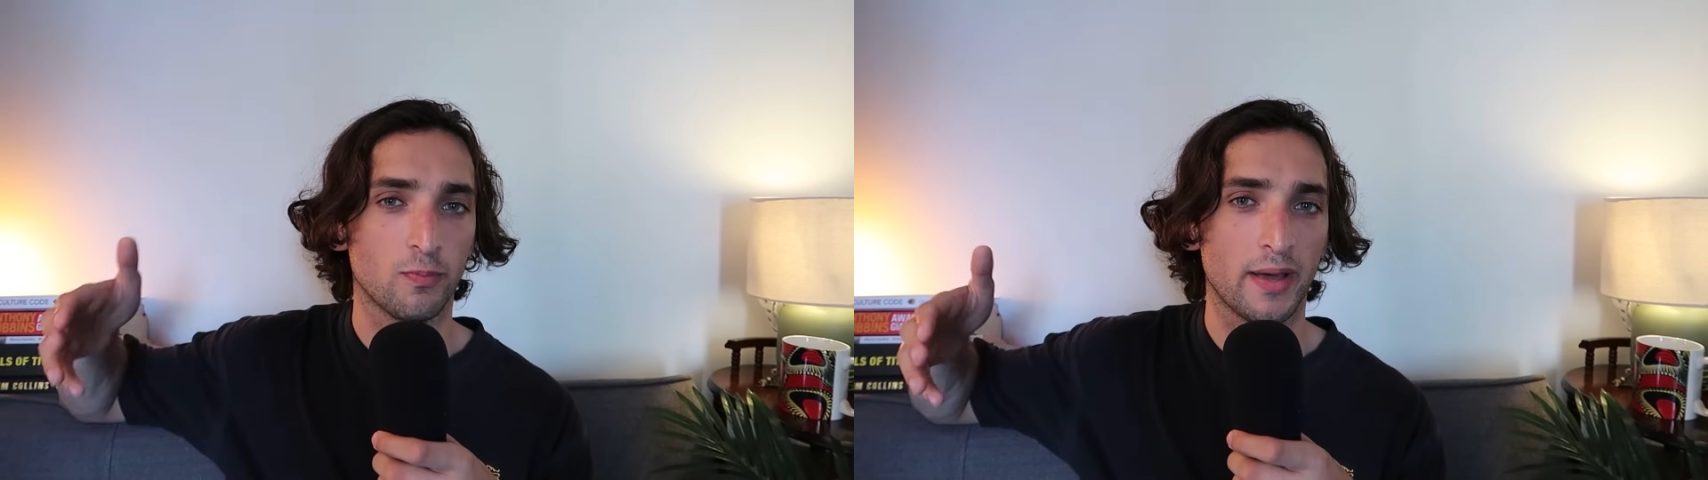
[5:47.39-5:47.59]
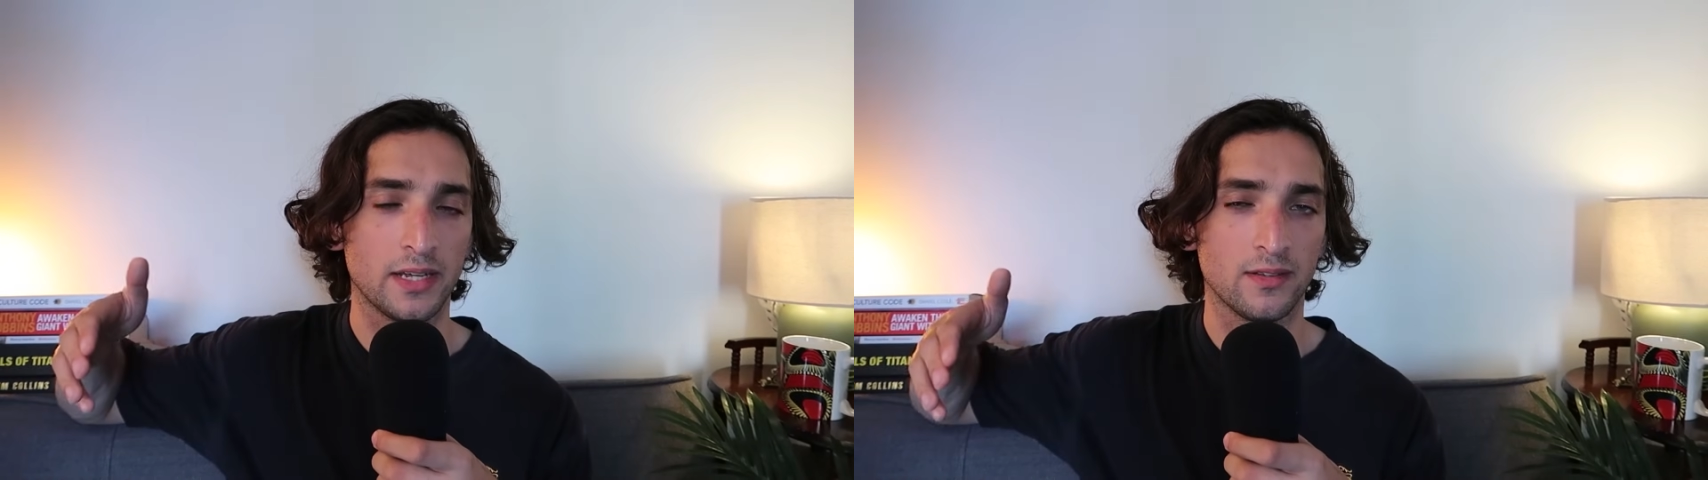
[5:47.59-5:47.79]

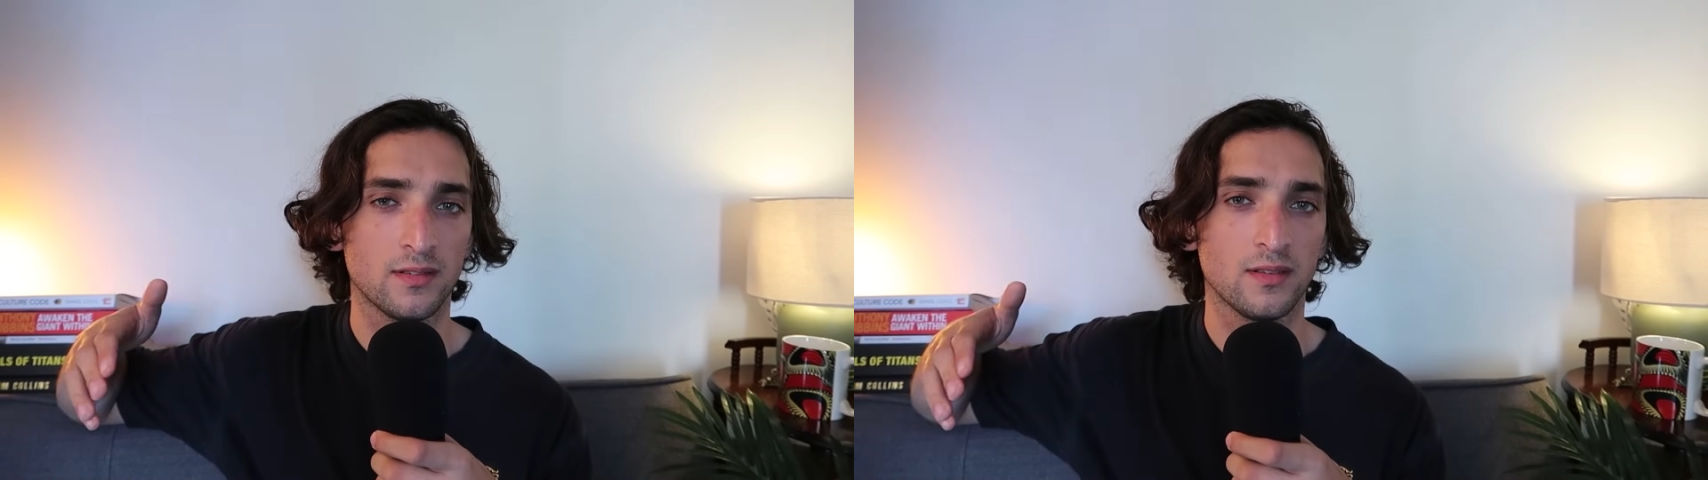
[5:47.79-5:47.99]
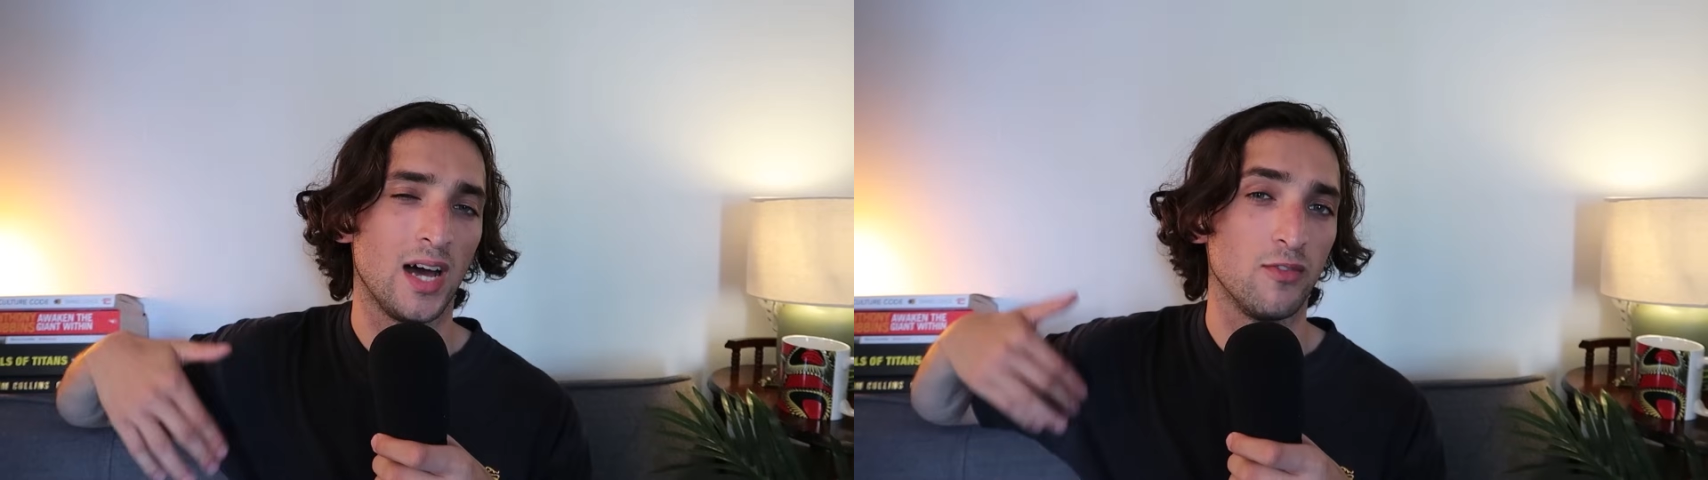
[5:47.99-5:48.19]

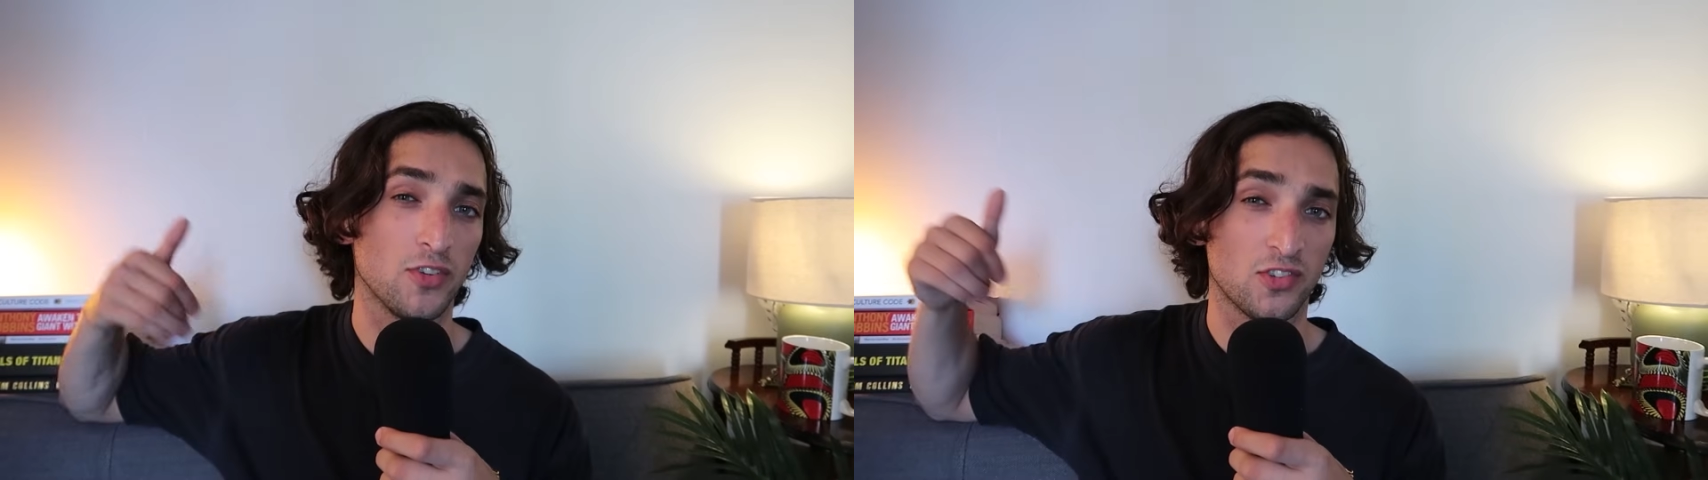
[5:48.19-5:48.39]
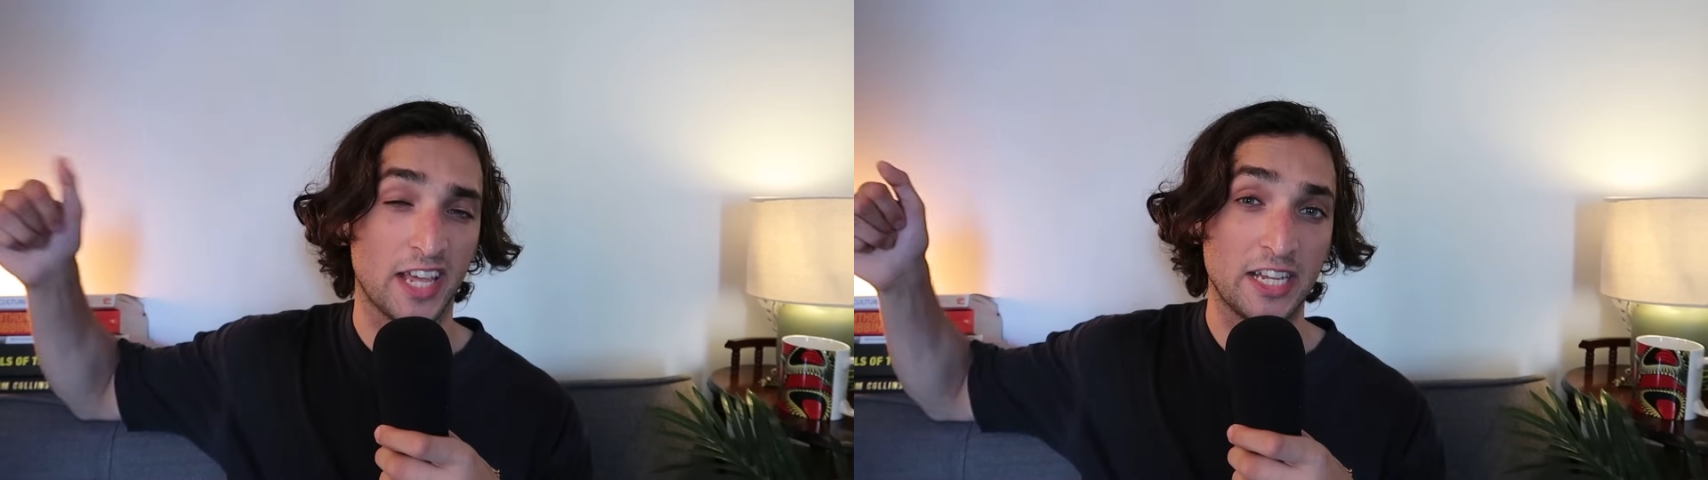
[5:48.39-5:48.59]
space
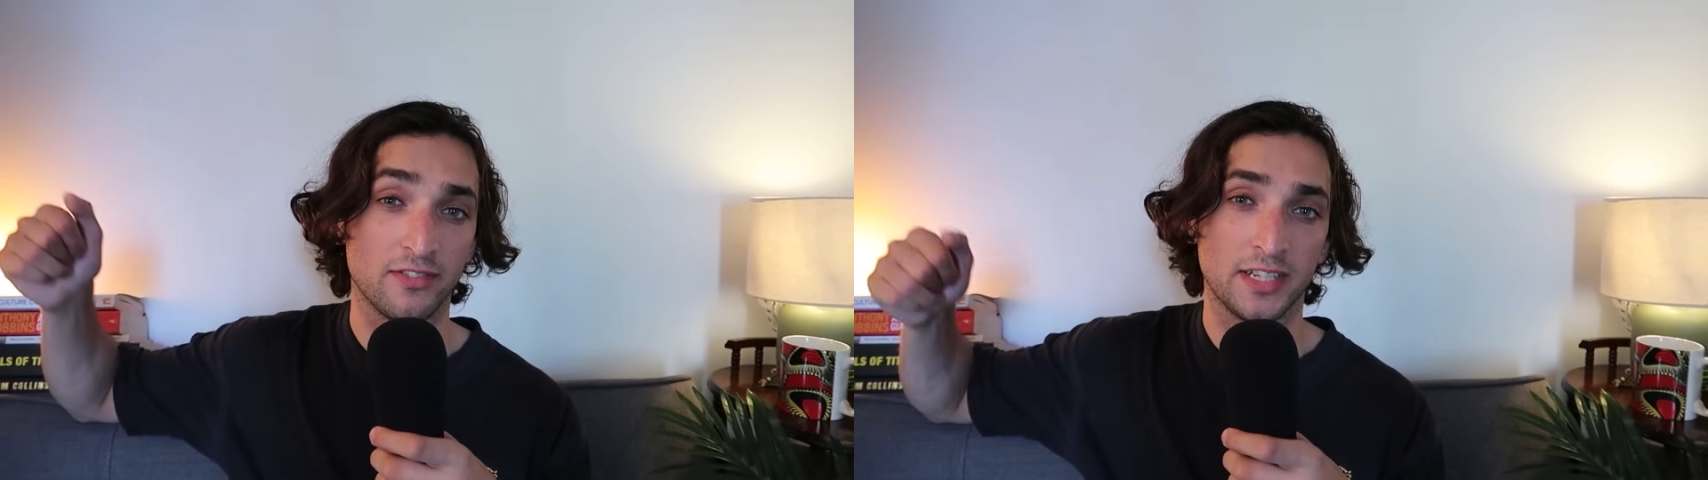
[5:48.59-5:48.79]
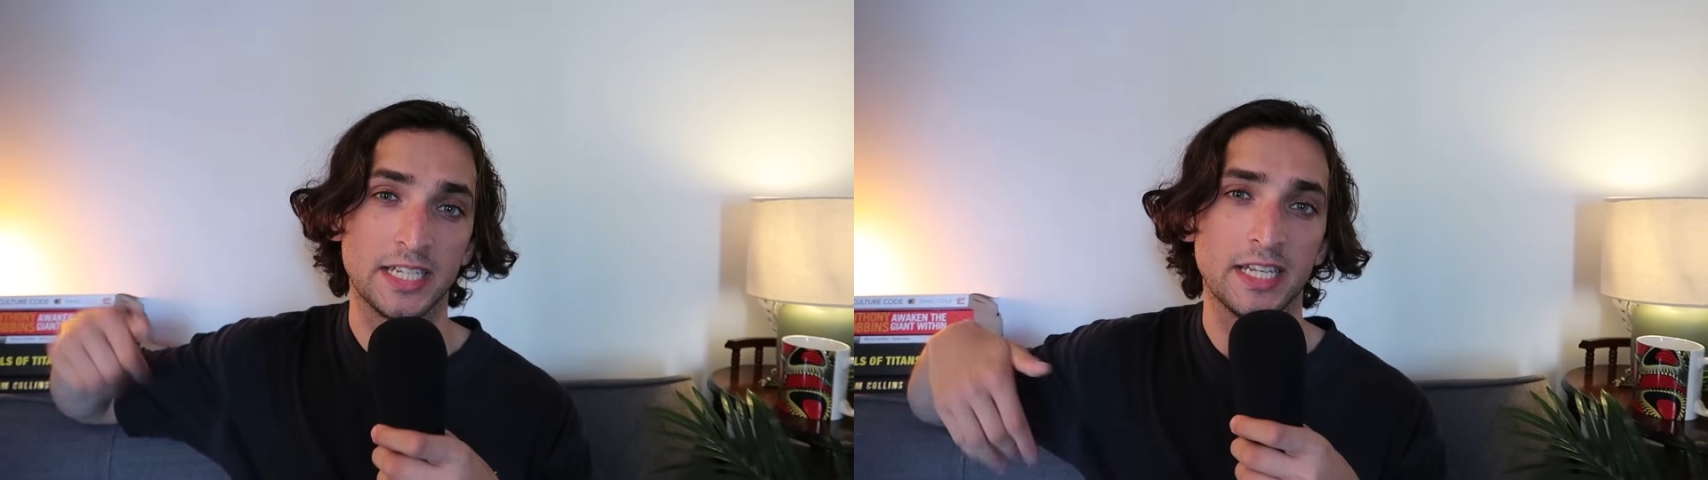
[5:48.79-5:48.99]
and for
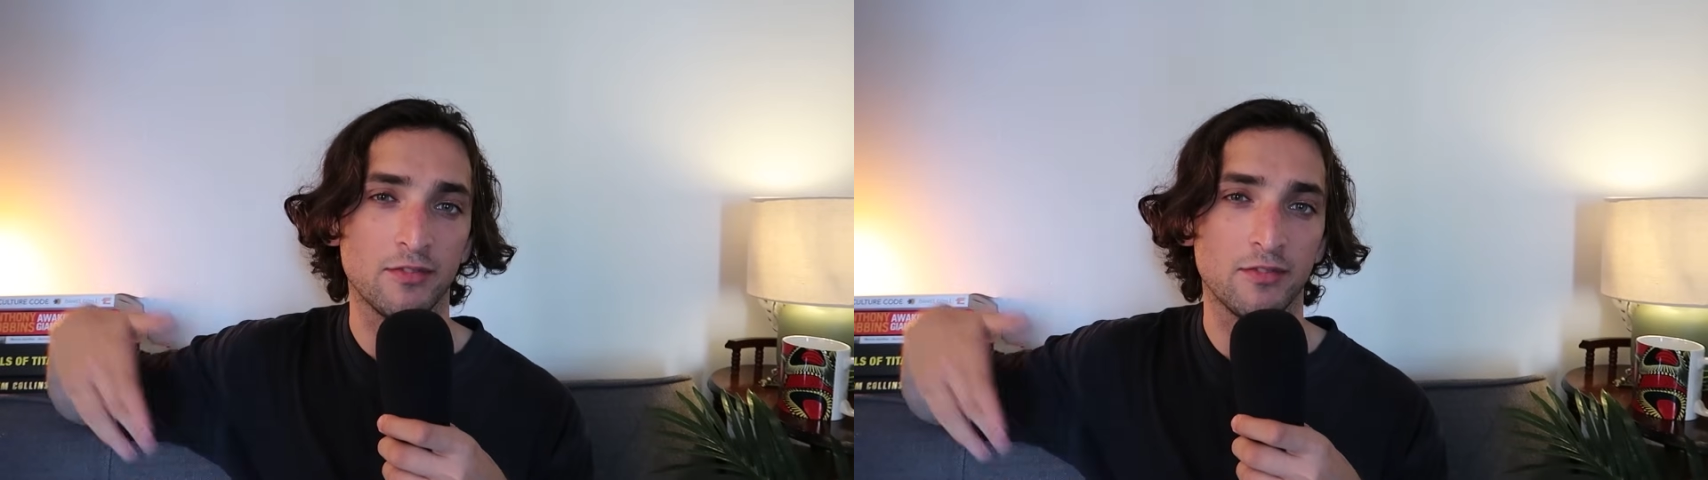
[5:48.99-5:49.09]
safety,